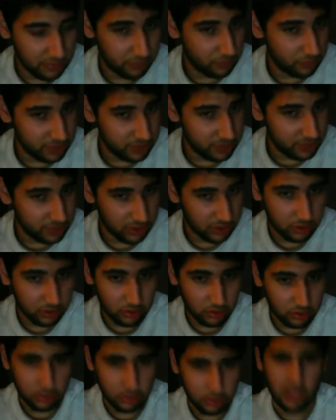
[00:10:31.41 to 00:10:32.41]

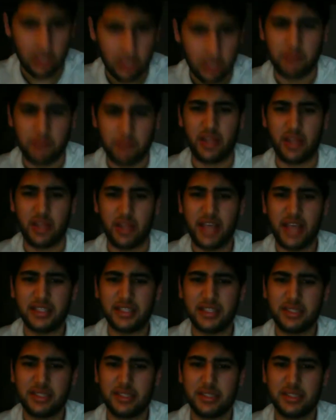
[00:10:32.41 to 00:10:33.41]
still the
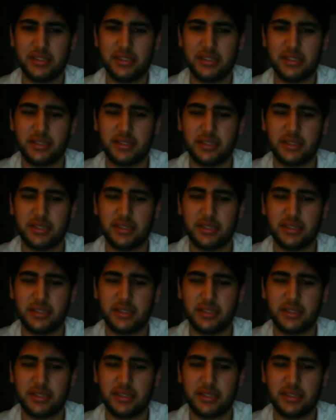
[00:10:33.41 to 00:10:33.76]
last